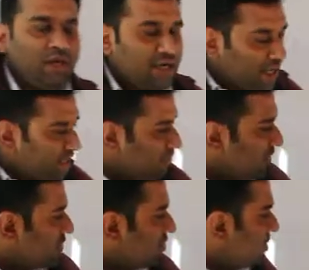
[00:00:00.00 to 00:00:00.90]
Date
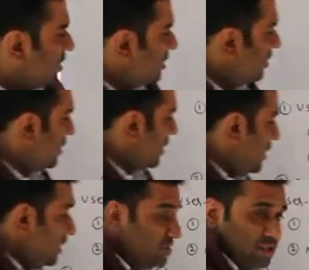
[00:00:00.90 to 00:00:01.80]
function
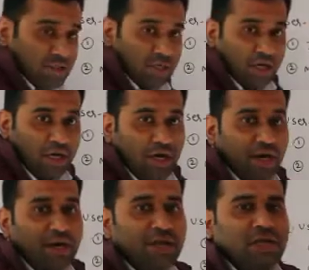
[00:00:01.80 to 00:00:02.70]
is
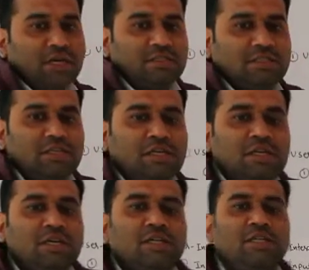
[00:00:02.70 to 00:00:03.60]
returns
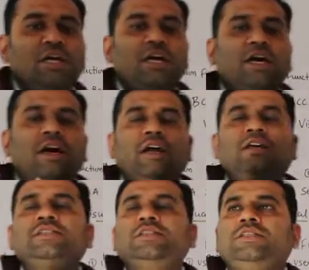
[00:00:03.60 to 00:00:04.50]
the
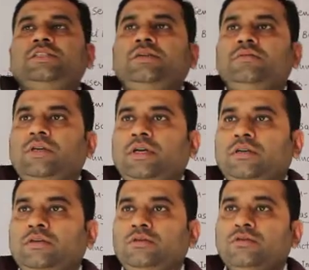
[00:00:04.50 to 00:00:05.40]
current system
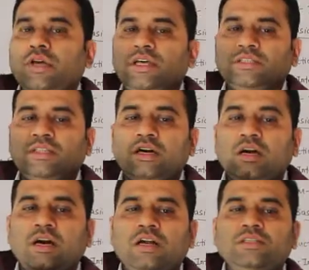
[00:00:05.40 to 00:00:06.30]
date. Today's the
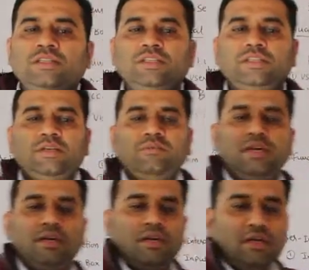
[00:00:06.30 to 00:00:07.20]
current system
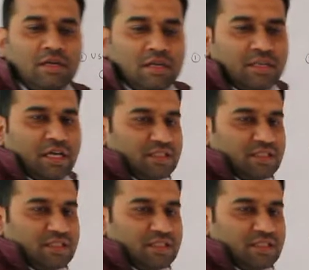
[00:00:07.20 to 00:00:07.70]
date. The